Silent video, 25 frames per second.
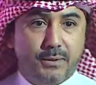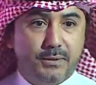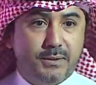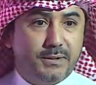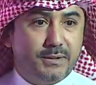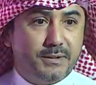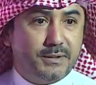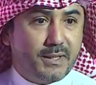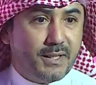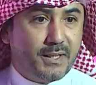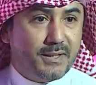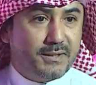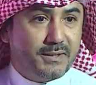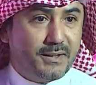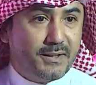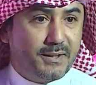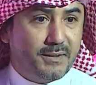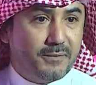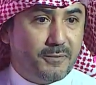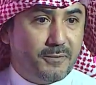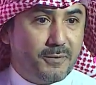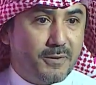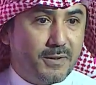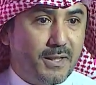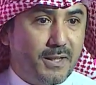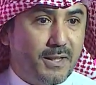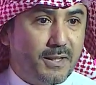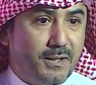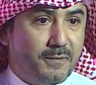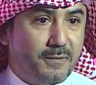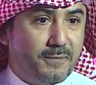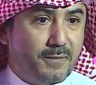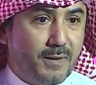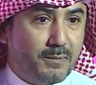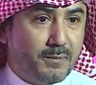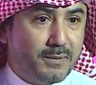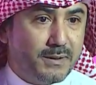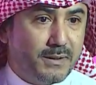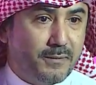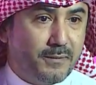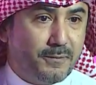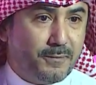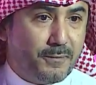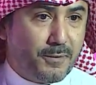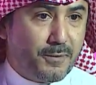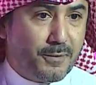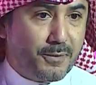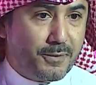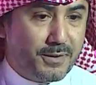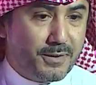for Clinical Pharmacy for
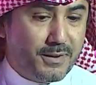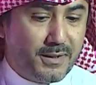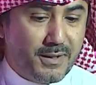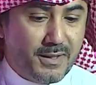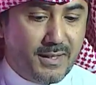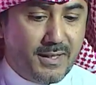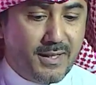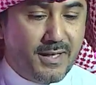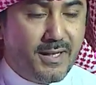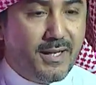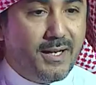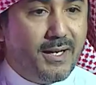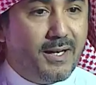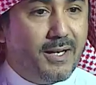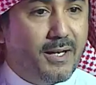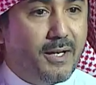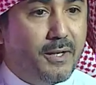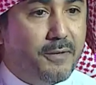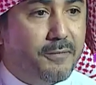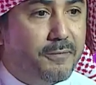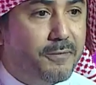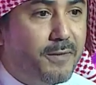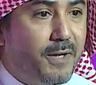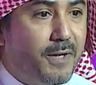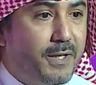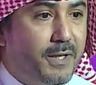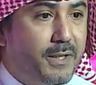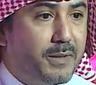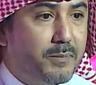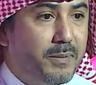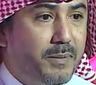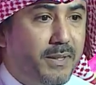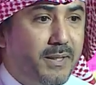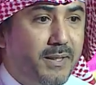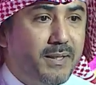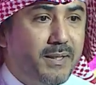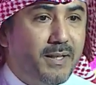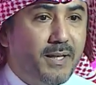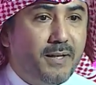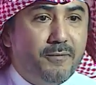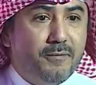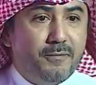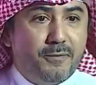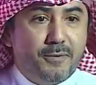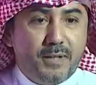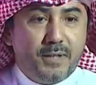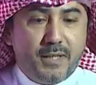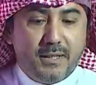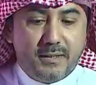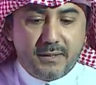inviting me in this
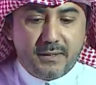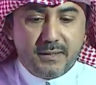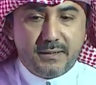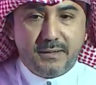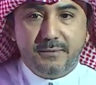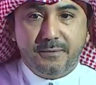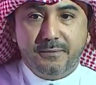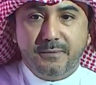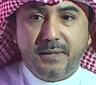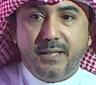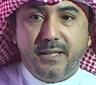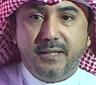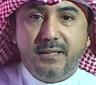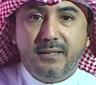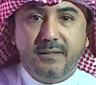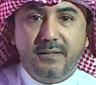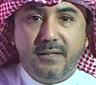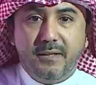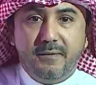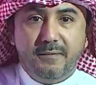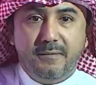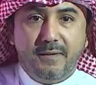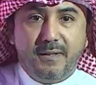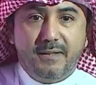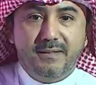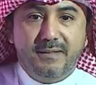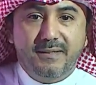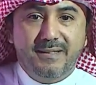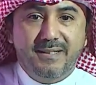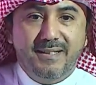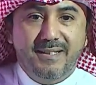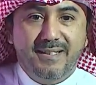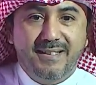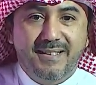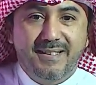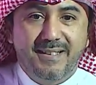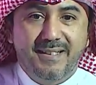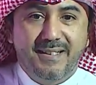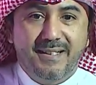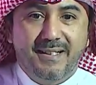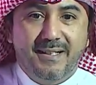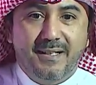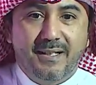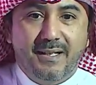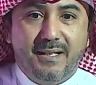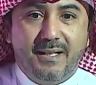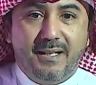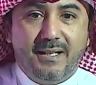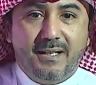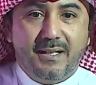great event that
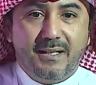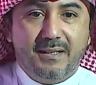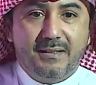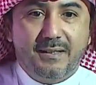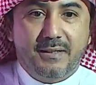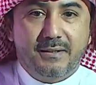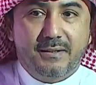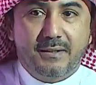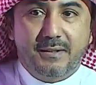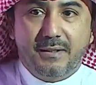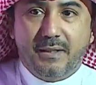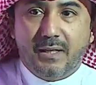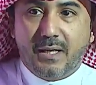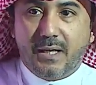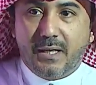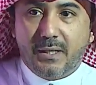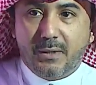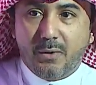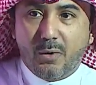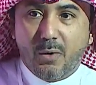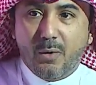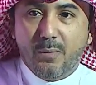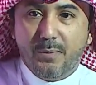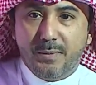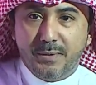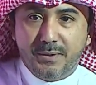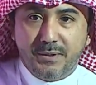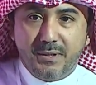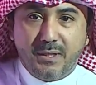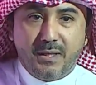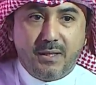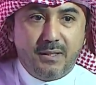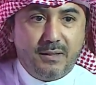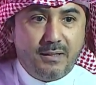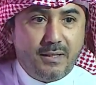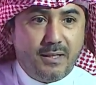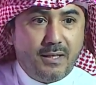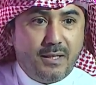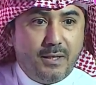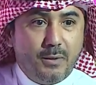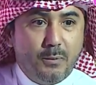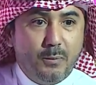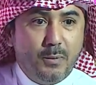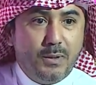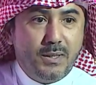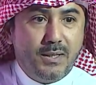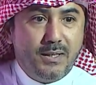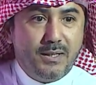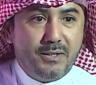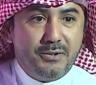I hope, inshallah, will
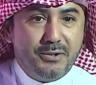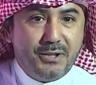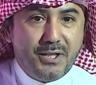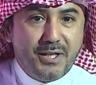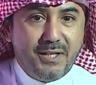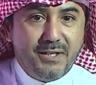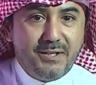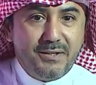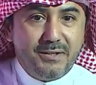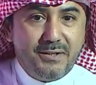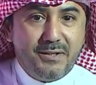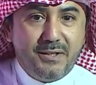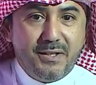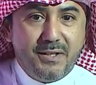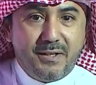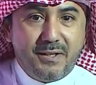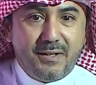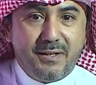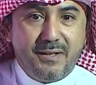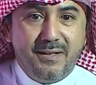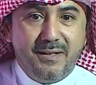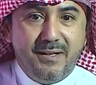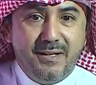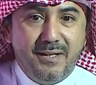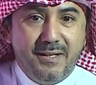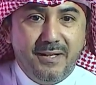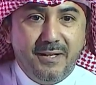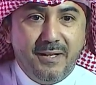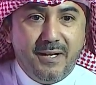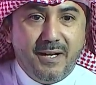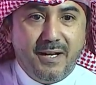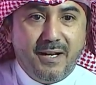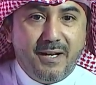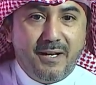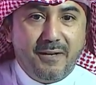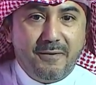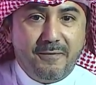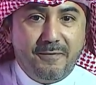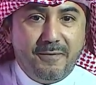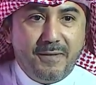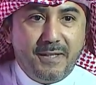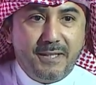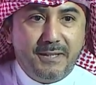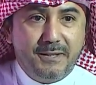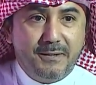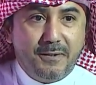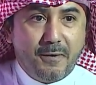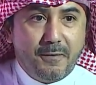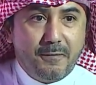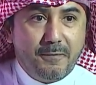change the face of
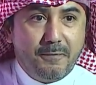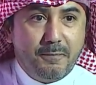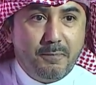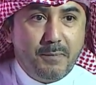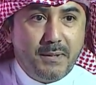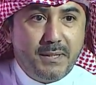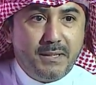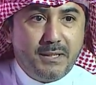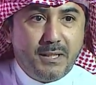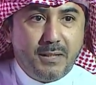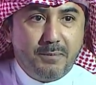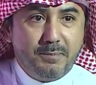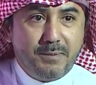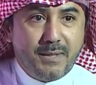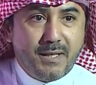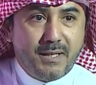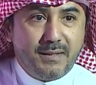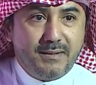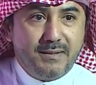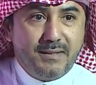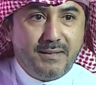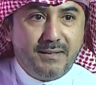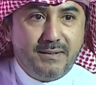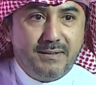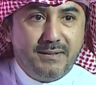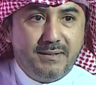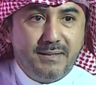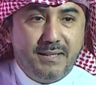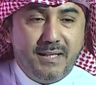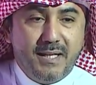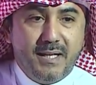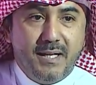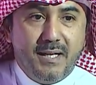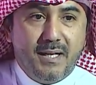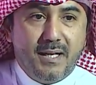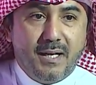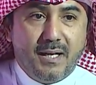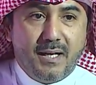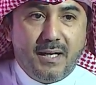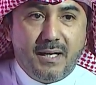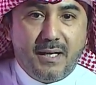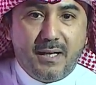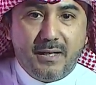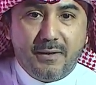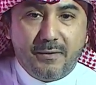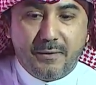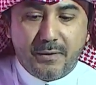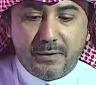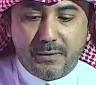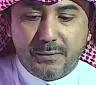medical practice for
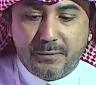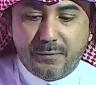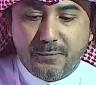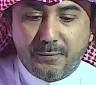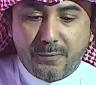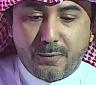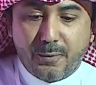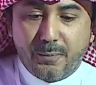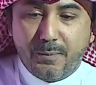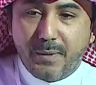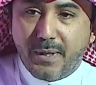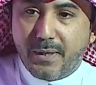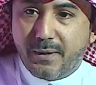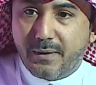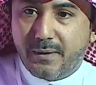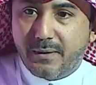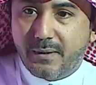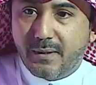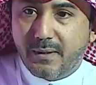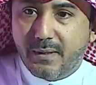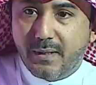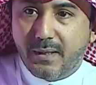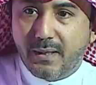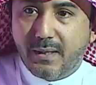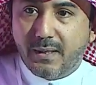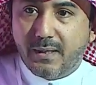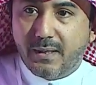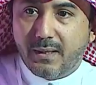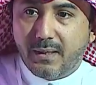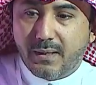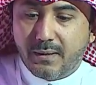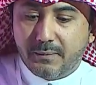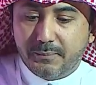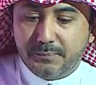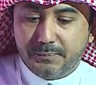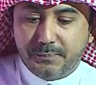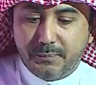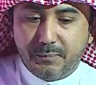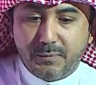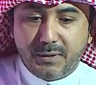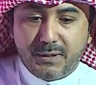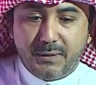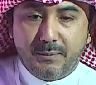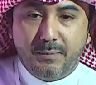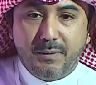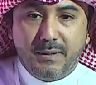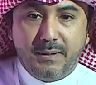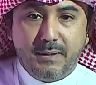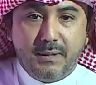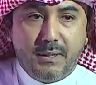better prosperity of
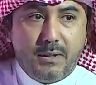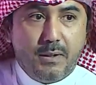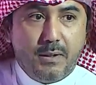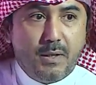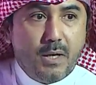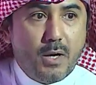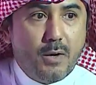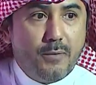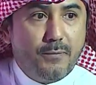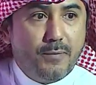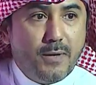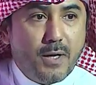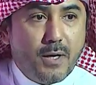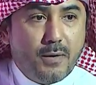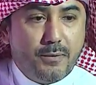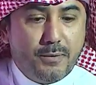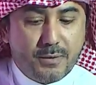our community.